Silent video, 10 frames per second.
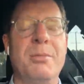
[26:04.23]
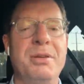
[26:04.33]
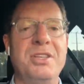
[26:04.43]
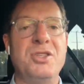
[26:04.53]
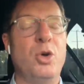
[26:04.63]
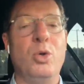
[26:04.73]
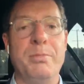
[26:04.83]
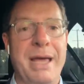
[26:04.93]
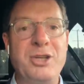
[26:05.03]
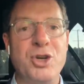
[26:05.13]
companies to
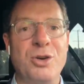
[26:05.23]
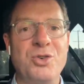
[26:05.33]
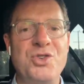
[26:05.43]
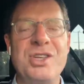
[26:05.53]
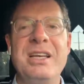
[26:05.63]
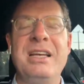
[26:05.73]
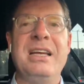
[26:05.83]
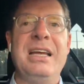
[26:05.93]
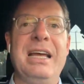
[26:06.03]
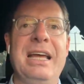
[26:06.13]
hold bank charters.
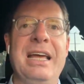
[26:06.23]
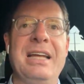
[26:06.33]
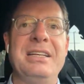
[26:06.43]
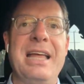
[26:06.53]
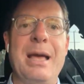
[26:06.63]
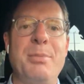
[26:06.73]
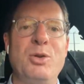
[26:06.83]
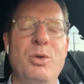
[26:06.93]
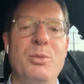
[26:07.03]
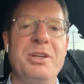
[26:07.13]
And it
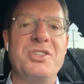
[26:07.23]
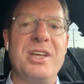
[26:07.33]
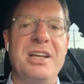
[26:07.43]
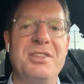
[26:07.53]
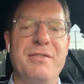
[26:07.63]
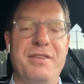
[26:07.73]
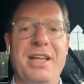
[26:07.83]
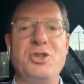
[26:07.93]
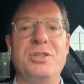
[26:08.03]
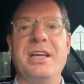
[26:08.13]
happened when we decided that
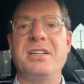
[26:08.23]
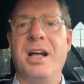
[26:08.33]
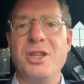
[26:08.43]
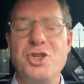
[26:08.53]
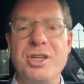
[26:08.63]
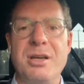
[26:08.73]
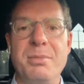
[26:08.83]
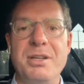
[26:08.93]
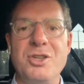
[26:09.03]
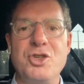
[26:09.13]
financial technology
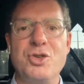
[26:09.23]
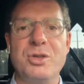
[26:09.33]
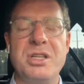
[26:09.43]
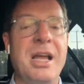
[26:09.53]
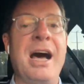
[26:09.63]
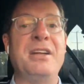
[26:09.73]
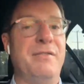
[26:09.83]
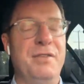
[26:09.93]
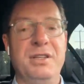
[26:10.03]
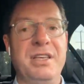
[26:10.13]
companies should not
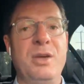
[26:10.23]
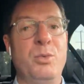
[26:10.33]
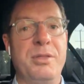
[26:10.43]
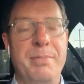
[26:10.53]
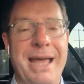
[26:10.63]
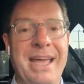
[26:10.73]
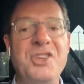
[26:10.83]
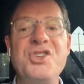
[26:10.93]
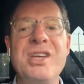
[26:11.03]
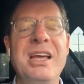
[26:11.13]
affiliate with
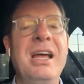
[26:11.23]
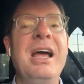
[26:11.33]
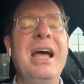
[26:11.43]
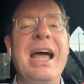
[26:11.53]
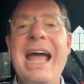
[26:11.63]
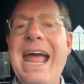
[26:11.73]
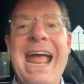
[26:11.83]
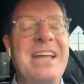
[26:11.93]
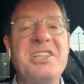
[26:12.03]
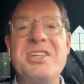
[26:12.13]
banks.
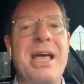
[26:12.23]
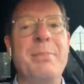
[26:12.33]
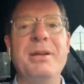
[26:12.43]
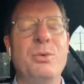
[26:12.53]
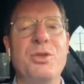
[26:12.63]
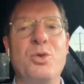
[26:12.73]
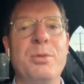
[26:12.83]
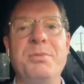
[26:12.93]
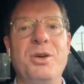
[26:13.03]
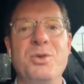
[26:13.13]
And it's happening with
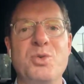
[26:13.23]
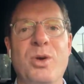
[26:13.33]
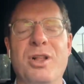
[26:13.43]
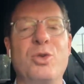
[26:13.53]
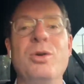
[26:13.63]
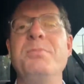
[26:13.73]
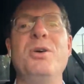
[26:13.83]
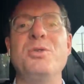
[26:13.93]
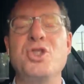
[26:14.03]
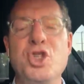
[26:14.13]
crypto as well.
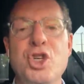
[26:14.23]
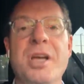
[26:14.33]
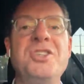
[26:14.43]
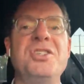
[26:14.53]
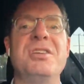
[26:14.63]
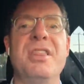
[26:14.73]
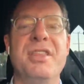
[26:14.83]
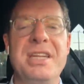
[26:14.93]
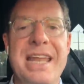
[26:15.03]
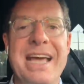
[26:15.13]
Crypto is just
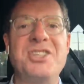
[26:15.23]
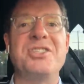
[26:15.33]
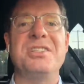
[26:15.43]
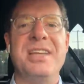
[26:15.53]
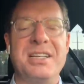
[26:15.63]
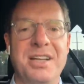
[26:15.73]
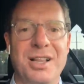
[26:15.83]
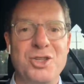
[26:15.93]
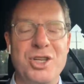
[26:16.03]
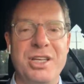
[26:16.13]
the next
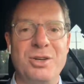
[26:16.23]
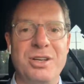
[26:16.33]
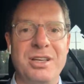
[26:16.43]
technology